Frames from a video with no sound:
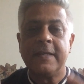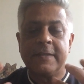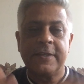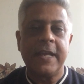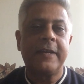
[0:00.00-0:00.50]

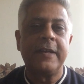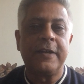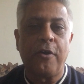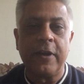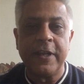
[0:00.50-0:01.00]
sacred
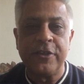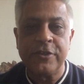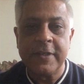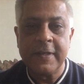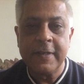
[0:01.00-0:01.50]

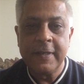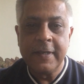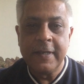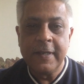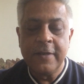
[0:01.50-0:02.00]
knowledge
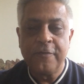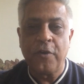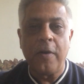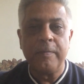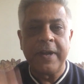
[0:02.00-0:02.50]

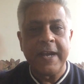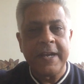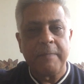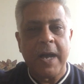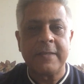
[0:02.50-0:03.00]
from
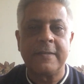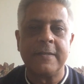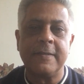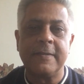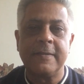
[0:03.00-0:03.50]
great
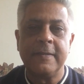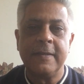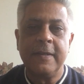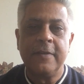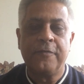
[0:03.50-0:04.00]
masters,
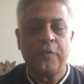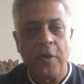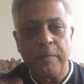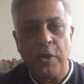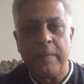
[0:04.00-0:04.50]

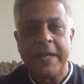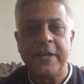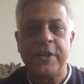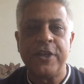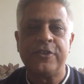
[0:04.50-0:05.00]
from your
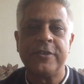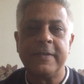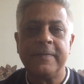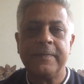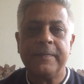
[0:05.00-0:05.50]

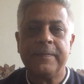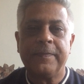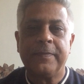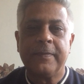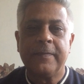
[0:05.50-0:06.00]
meditation,
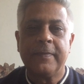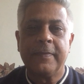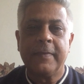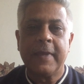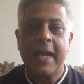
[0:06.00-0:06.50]

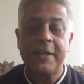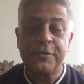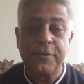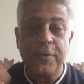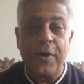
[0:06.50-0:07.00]
and
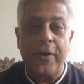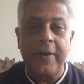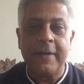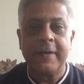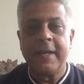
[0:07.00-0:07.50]
so on.
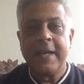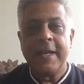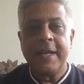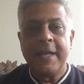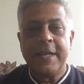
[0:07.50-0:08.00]

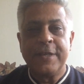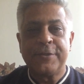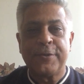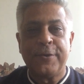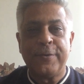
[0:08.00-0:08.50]

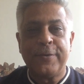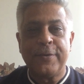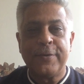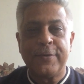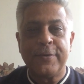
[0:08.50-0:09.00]
So,
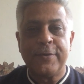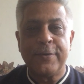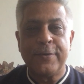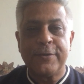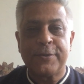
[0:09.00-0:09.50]

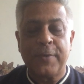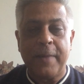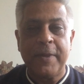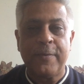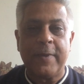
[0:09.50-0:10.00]

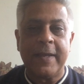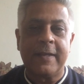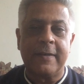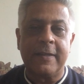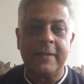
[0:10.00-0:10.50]
Swami
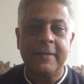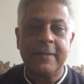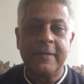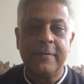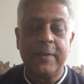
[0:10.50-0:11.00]
Vivekananda,
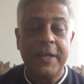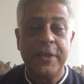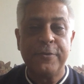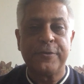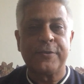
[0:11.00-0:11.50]
when he
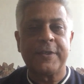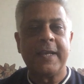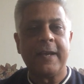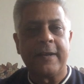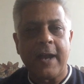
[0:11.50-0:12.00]
used to
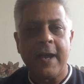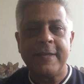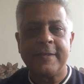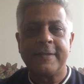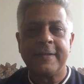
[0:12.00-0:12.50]
say,
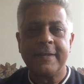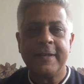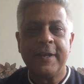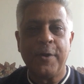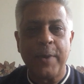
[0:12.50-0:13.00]
arise,
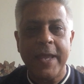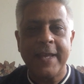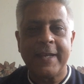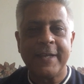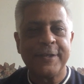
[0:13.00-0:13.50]

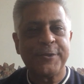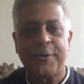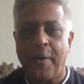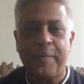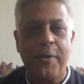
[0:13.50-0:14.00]
awake,
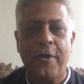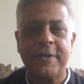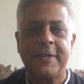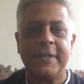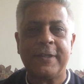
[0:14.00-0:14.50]
stop
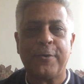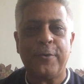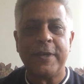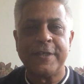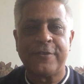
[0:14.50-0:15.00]
not till the
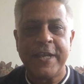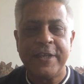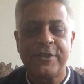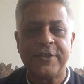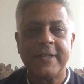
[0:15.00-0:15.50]
goal is
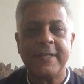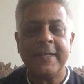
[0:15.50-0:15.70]
reached,